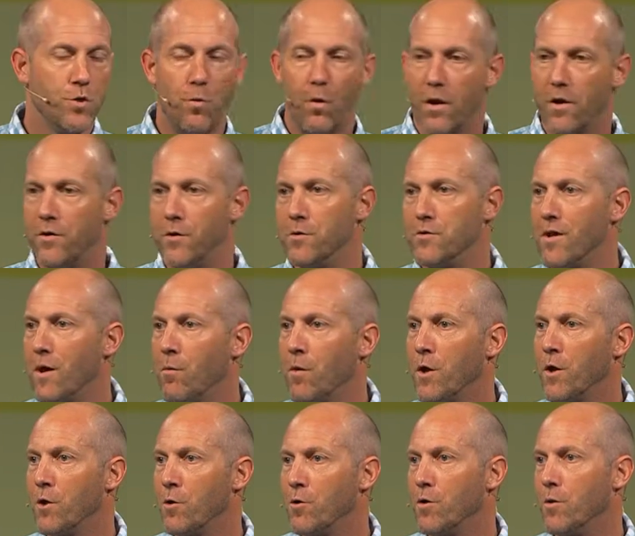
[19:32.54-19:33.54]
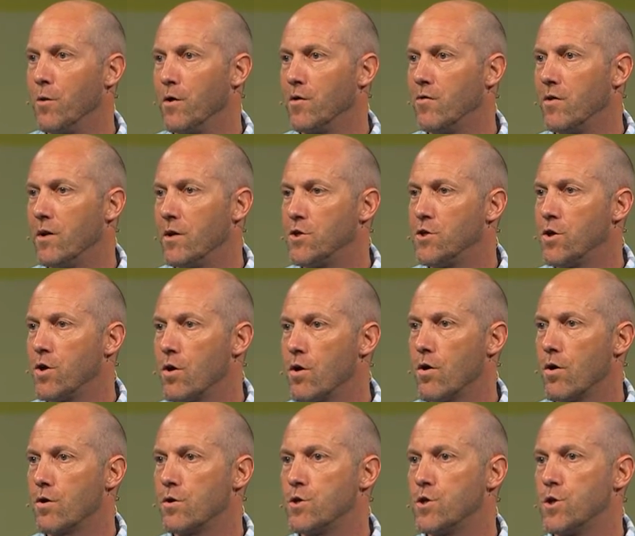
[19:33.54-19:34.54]
you want to do? Is that what you're doing? See, a
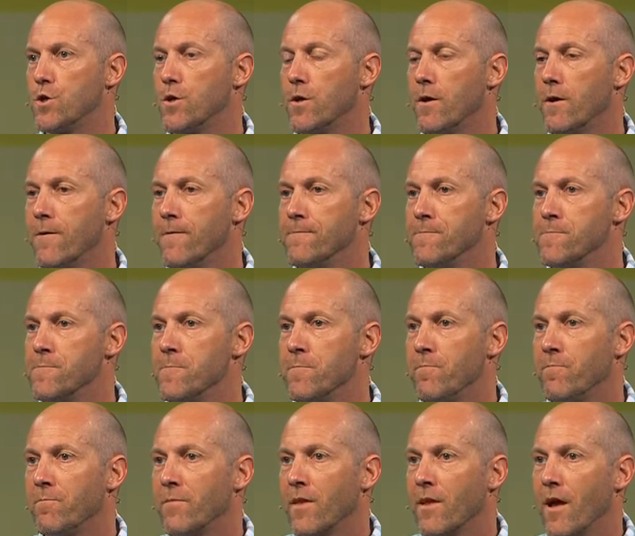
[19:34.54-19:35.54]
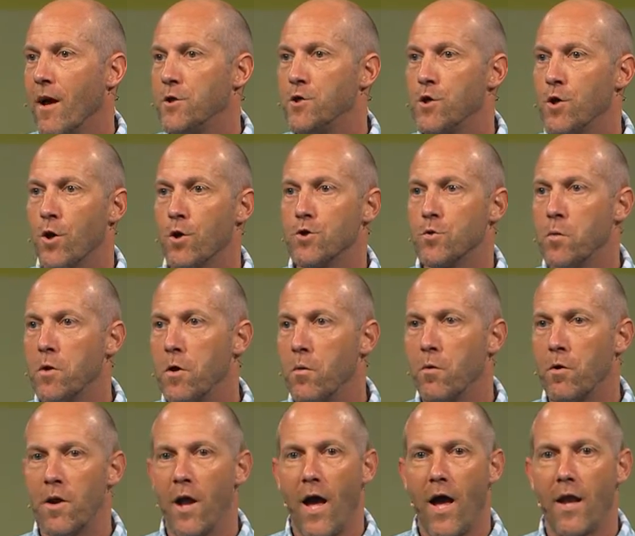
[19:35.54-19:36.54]
church,
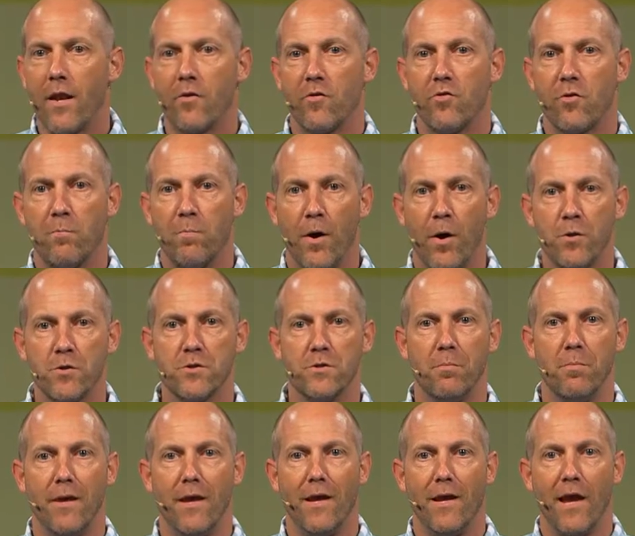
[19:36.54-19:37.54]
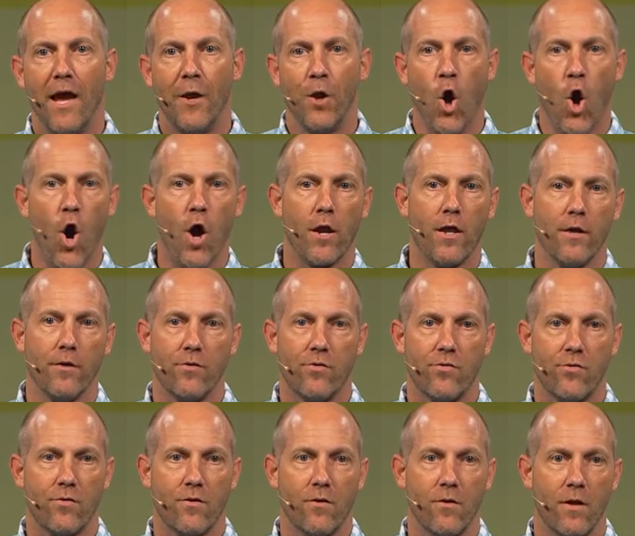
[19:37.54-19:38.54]
we're not supposed to be an
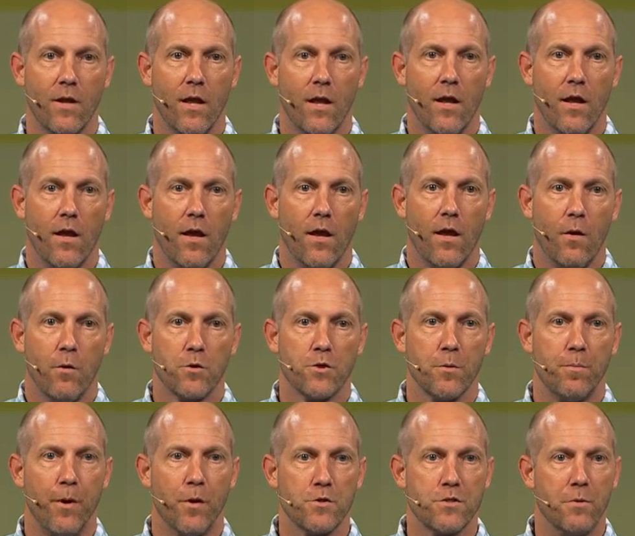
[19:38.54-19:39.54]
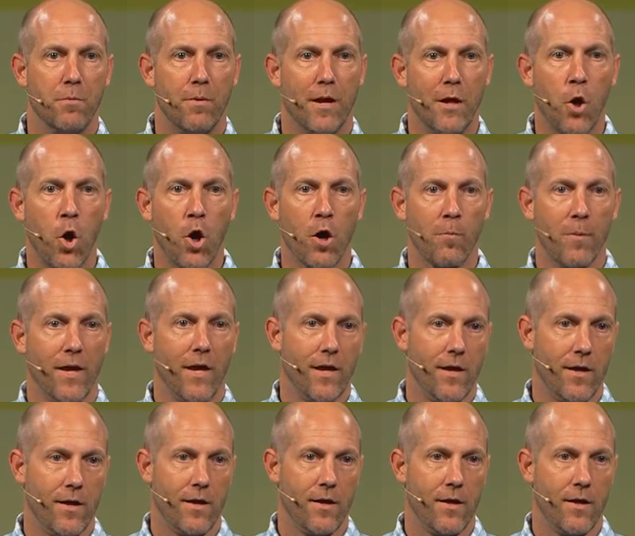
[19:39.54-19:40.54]
audience. We're supposed to be an army.